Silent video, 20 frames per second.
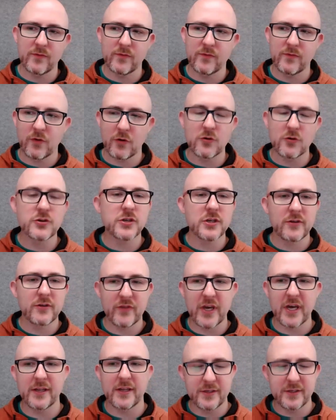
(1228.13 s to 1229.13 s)
version of
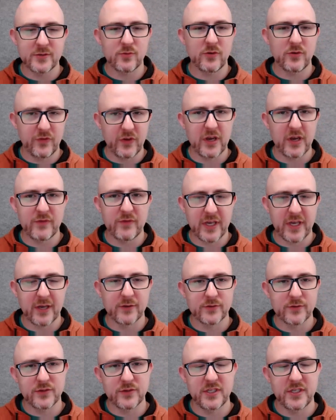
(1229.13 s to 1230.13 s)
that is, where if you have
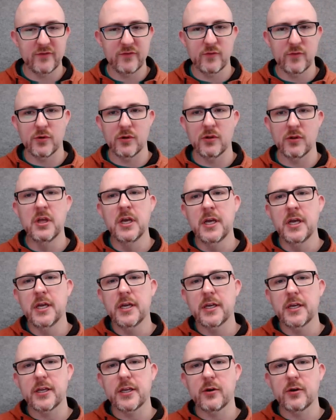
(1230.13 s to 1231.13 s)
accounts receivable,
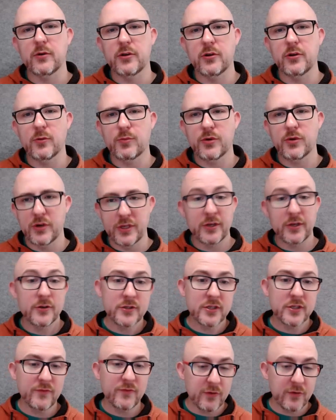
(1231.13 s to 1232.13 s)
you're putting
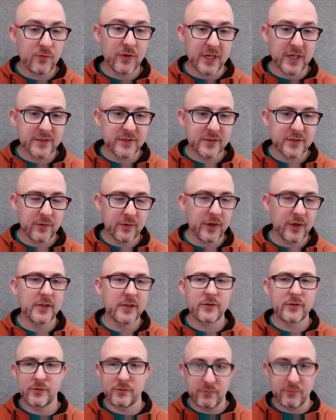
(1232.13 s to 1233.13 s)
yourself at risk, right,
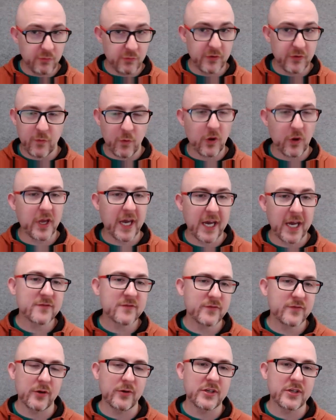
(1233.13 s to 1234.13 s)
for cash
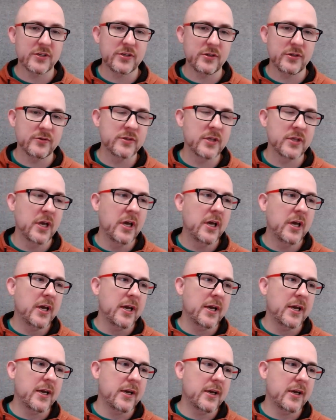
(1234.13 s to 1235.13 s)
flow issues.
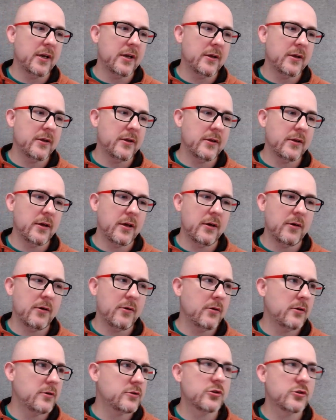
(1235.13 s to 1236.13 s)
Eh,
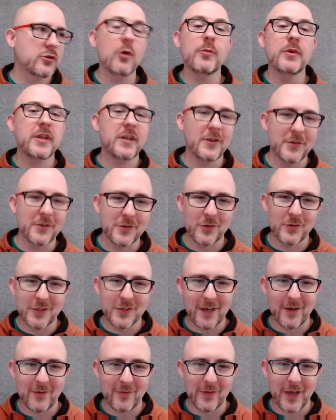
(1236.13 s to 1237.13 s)
so many industries
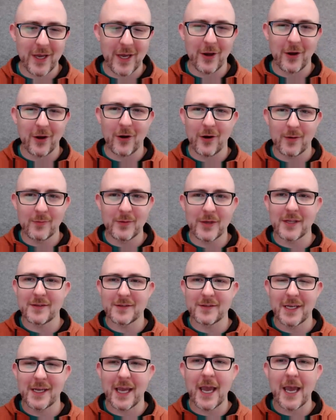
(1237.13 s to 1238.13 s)
have AR. I'm not
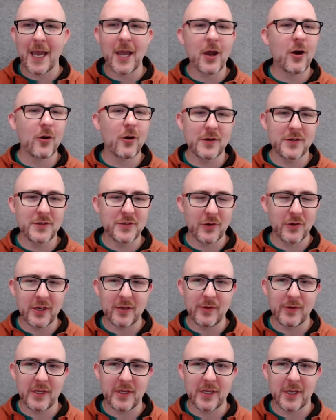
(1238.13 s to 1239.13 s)
saying AR is your
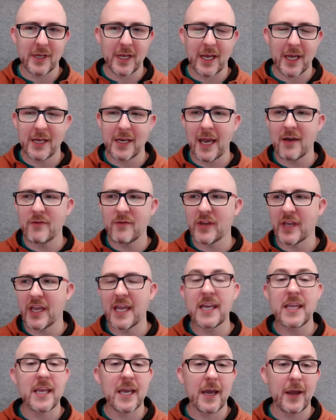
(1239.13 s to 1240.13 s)
enemy. Like, and having
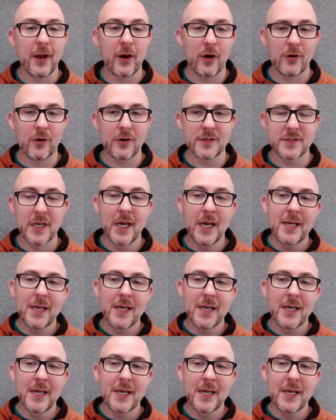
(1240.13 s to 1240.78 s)
any AR is,